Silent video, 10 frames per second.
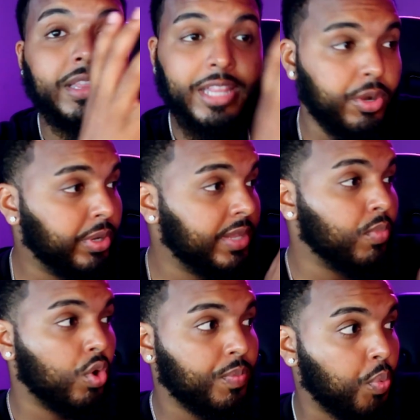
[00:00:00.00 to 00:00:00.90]
literally
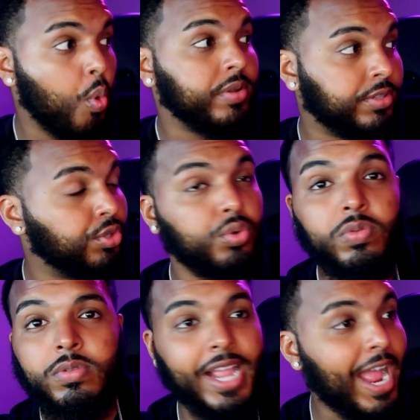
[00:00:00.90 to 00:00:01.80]
more important to
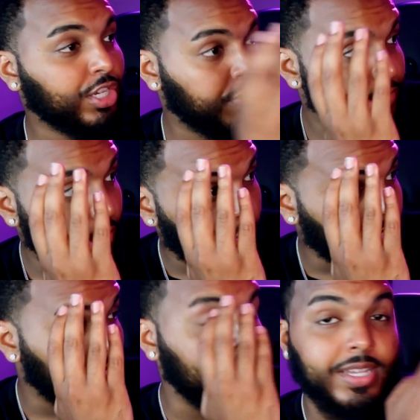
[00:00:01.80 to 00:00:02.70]
do. Like, I should be
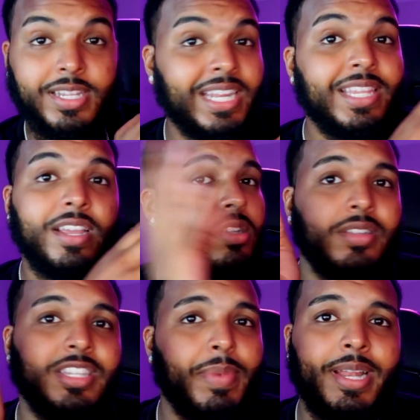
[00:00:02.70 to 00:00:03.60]
focused on this. Anything else
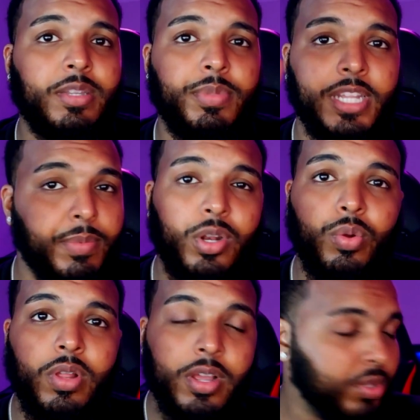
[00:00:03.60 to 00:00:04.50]
doesn't matter to me. Leave me
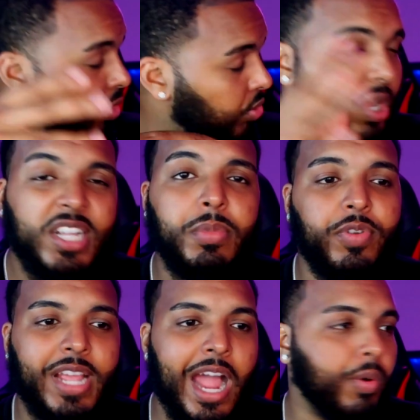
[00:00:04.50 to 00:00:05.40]
alone. Don't talk to me
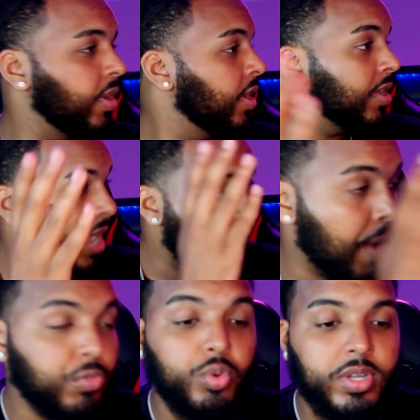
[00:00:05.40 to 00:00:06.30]
for like an hour.
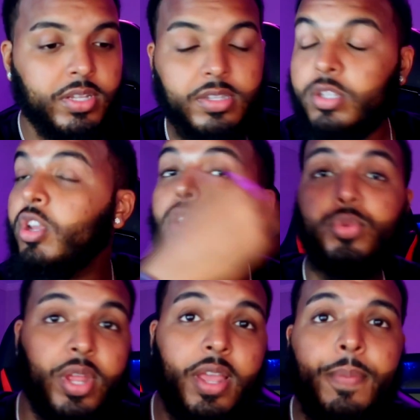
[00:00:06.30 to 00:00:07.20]
I'm doing this, y'all
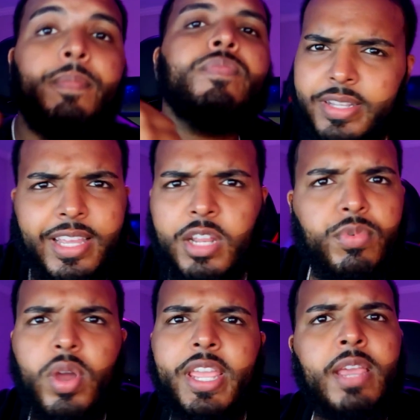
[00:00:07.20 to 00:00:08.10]
do that. So I tell
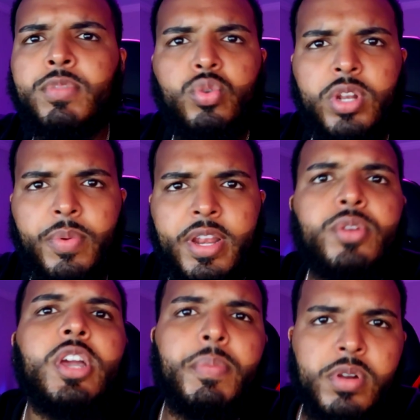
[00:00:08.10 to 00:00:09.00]
him, yo, I can't be doing that right now.
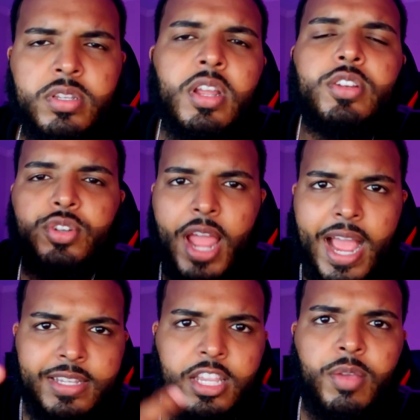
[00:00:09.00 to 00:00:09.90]
You got a merchandiser.
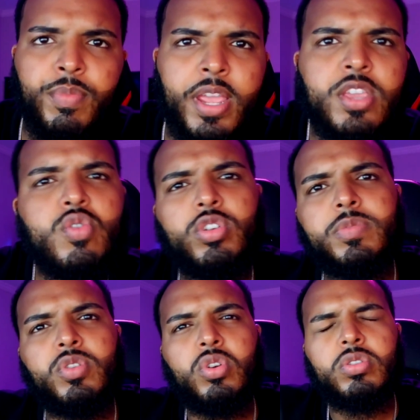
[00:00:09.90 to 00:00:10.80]
Ask him. And he
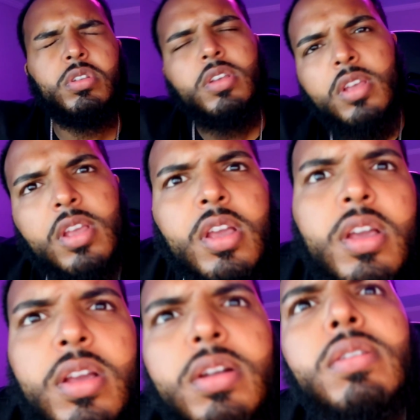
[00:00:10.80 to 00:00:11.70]
goes to me, goes,
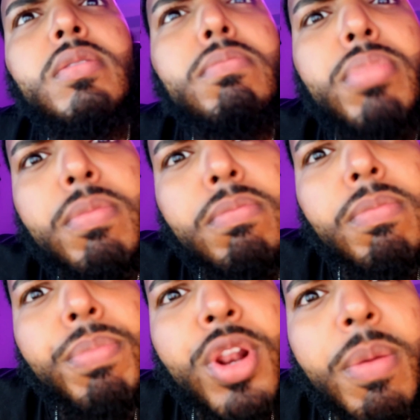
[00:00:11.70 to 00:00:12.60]

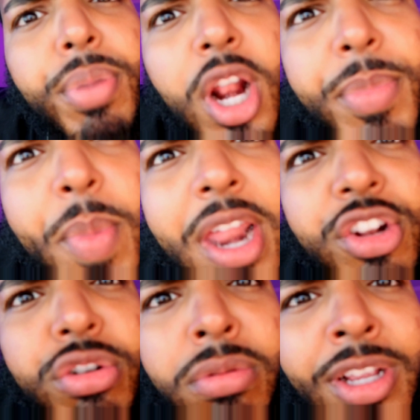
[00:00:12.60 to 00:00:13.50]
but I'm the
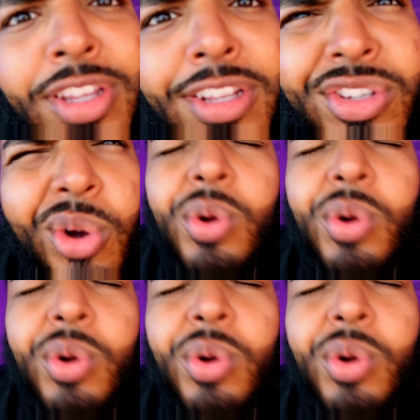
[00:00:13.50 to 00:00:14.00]
manager. I said